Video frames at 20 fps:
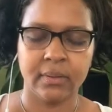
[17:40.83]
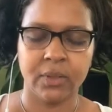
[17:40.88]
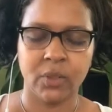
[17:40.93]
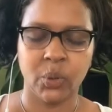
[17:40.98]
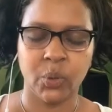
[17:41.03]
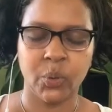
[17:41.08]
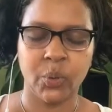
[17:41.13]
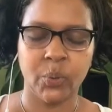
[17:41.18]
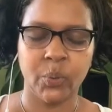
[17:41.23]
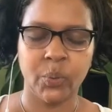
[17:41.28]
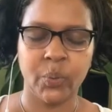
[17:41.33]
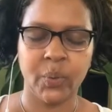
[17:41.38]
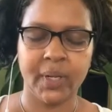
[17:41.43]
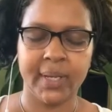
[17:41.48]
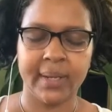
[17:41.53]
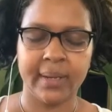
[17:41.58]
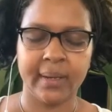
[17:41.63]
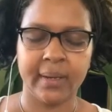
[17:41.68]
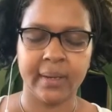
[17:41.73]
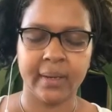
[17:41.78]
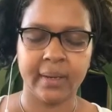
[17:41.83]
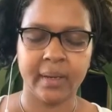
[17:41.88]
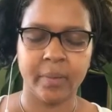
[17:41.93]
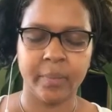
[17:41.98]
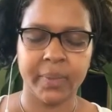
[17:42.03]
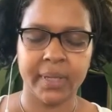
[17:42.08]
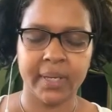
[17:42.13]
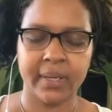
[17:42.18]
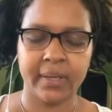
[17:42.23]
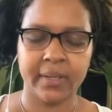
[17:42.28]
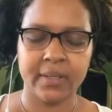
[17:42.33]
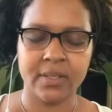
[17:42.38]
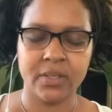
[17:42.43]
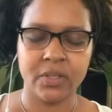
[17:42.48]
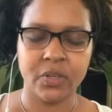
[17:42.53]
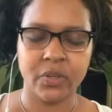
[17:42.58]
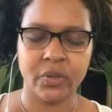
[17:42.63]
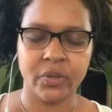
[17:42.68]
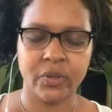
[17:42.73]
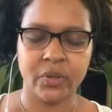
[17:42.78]
the cool air coming
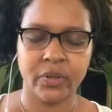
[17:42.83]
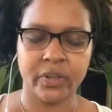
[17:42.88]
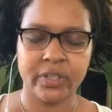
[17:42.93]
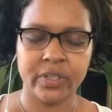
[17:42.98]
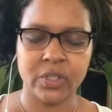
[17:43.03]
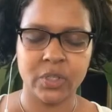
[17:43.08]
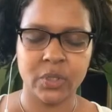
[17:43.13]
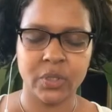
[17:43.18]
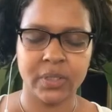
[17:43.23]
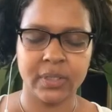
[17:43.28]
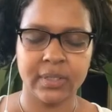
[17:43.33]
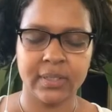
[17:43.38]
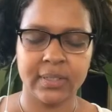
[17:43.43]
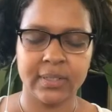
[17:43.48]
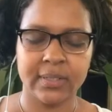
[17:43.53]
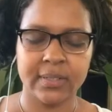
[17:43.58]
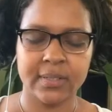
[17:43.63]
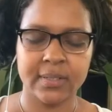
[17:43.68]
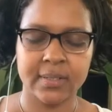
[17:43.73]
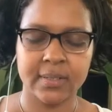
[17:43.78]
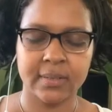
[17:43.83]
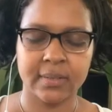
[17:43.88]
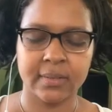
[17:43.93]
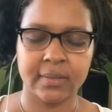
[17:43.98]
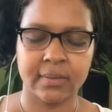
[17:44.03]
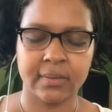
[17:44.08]
into your nostrils,